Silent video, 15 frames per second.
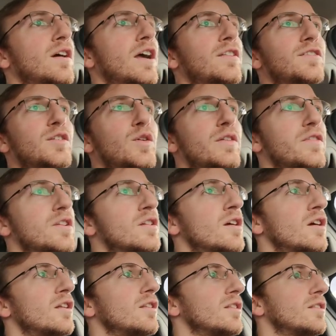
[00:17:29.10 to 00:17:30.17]
And so even
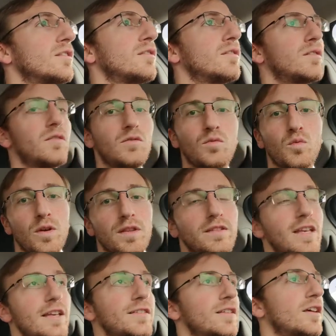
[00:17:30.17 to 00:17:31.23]

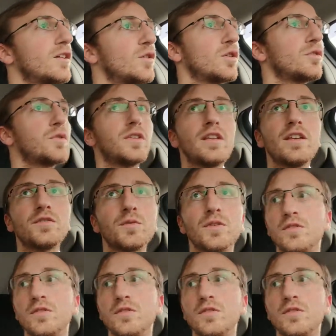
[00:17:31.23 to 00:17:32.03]
with Tesla or with this,